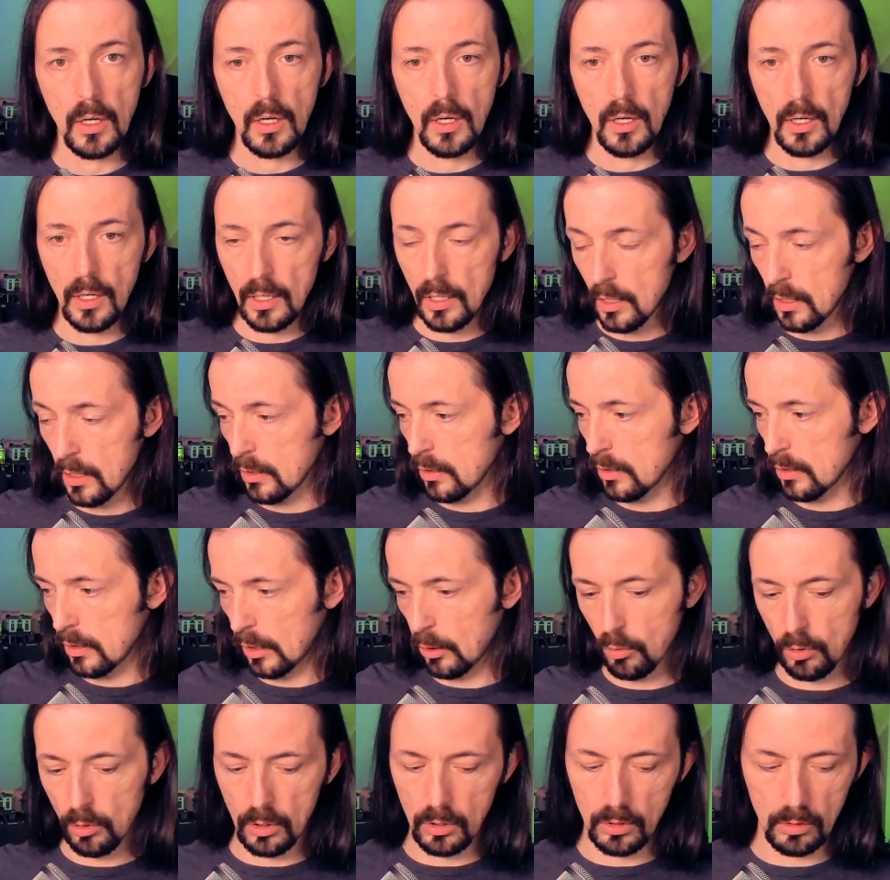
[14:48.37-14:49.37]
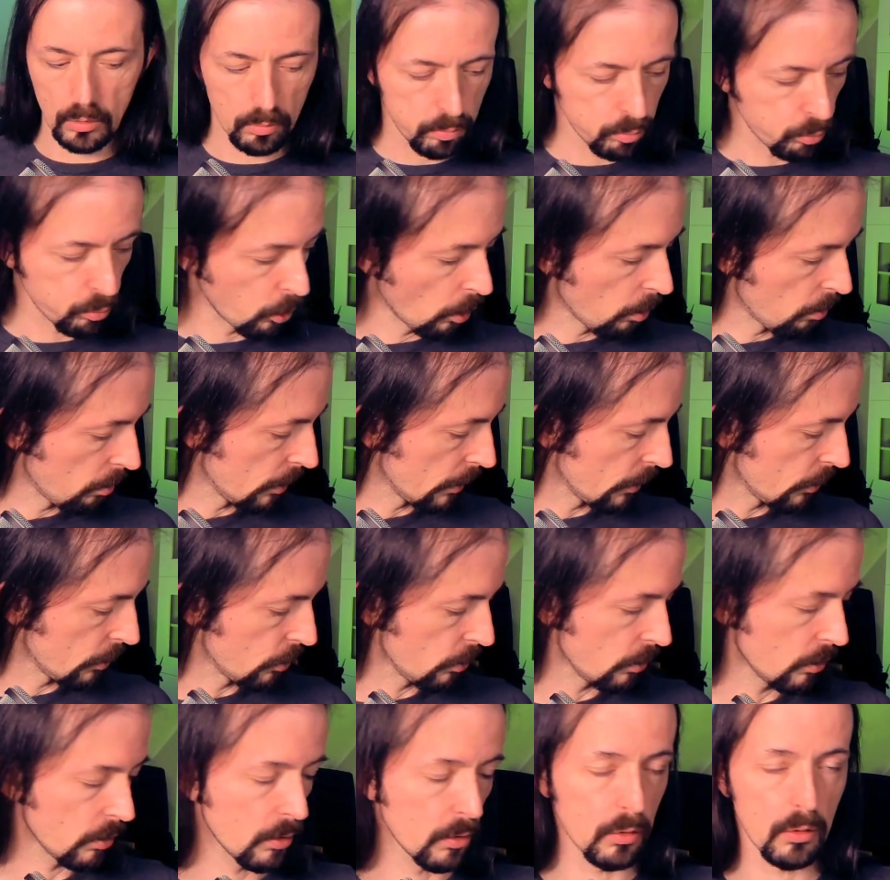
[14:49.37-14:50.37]
And I will probably
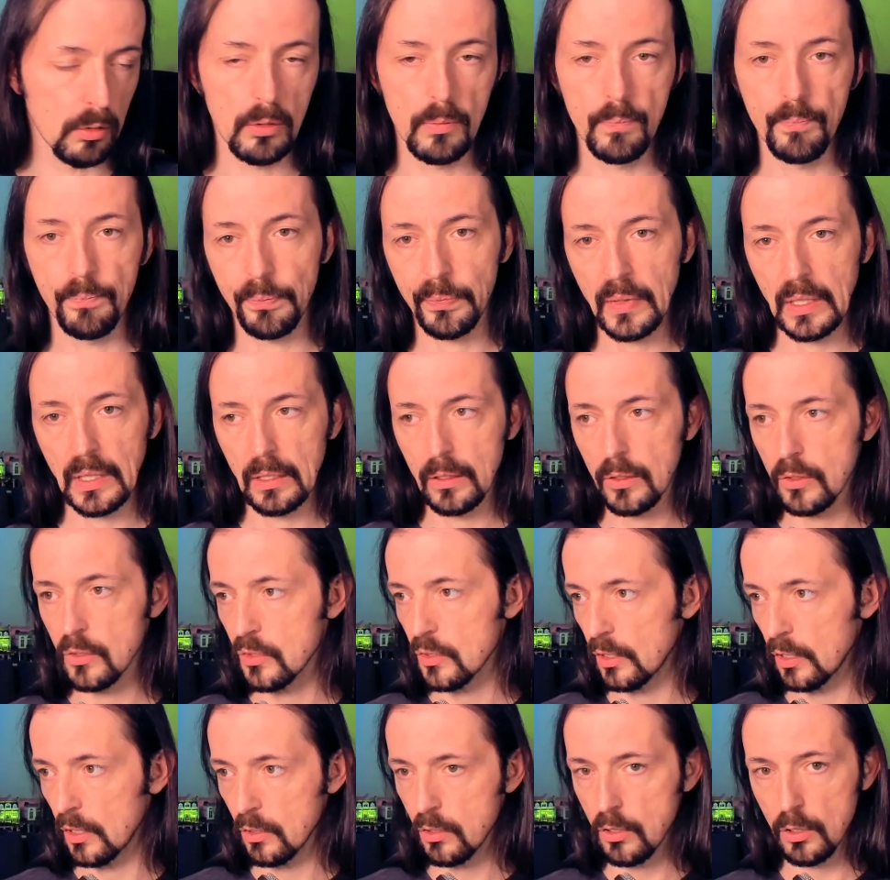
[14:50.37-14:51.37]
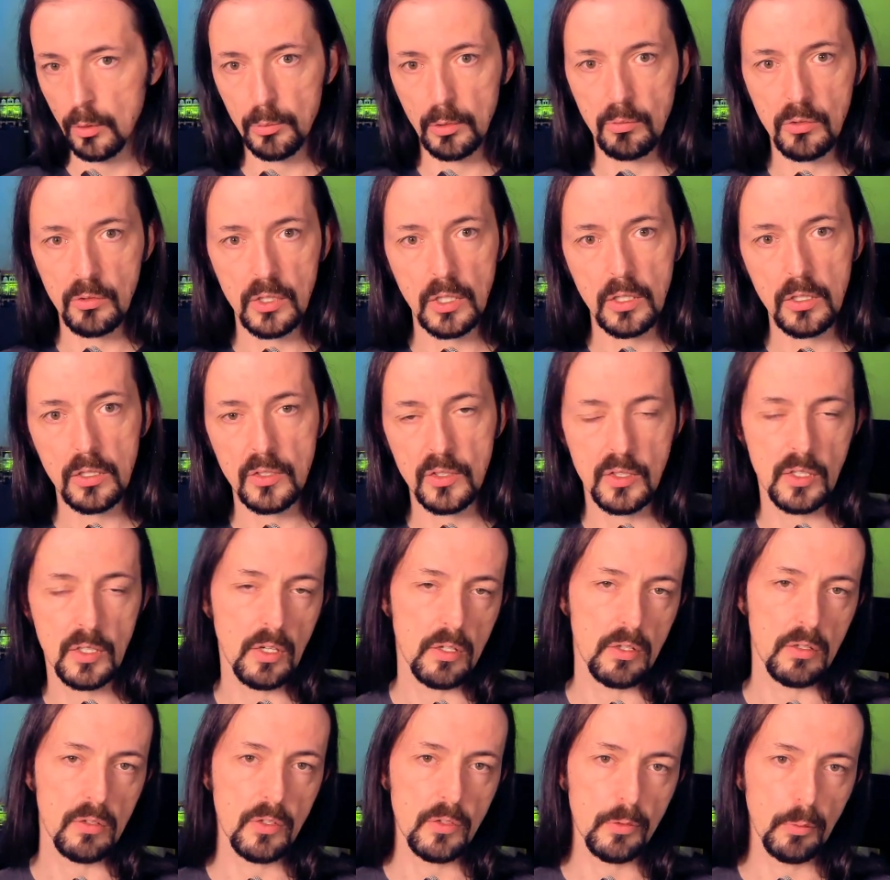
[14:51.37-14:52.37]
do such optimization
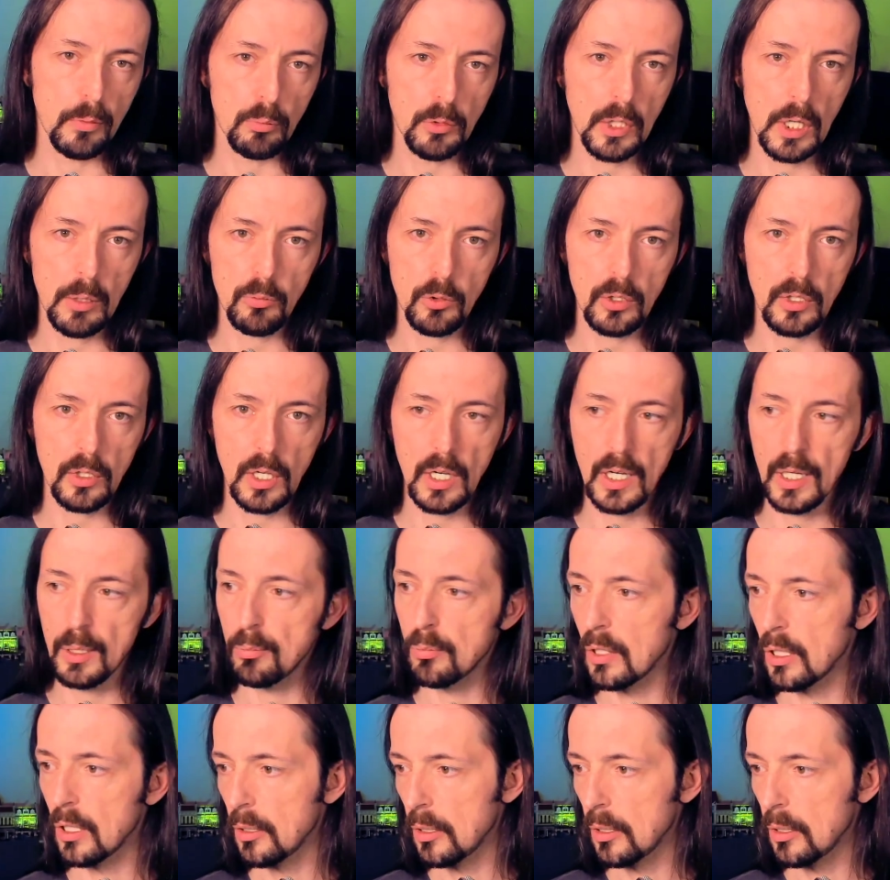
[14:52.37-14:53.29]
sessions from time to time.